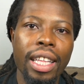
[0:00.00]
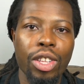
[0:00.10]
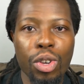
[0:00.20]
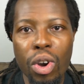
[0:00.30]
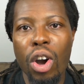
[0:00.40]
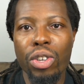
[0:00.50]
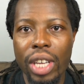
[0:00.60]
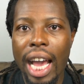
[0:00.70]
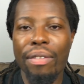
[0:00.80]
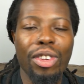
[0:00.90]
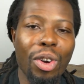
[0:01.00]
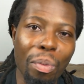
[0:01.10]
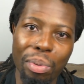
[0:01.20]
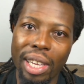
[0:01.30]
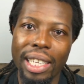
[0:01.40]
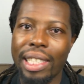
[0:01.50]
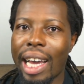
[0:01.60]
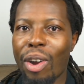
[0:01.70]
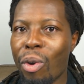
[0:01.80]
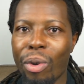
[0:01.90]
you also have to go place
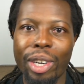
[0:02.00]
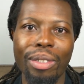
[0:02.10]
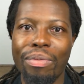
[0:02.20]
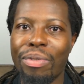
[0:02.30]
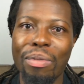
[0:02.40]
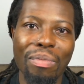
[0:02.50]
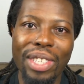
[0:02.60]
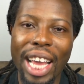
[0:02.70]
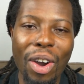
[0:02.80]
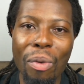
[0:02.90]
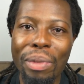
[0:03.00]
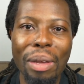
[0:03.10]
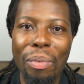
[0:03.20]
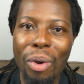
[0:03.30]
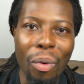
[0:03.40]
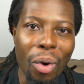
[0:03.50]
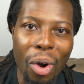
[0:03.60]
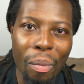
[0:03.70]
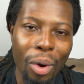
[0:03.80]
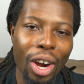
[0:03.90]
that order from, say, Home Depot
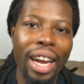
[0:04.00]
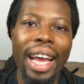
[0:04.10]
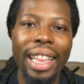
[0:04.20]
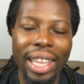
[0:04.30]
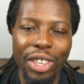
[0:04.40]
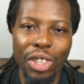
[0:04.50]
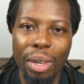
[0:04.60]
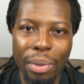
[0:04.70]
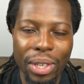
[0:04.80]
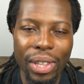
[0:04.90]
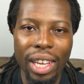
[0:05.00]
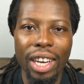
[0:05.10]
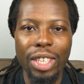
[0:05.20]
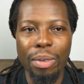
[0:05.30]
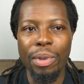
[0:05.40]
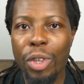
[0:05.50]
or Walmart, and then ship it to the customer.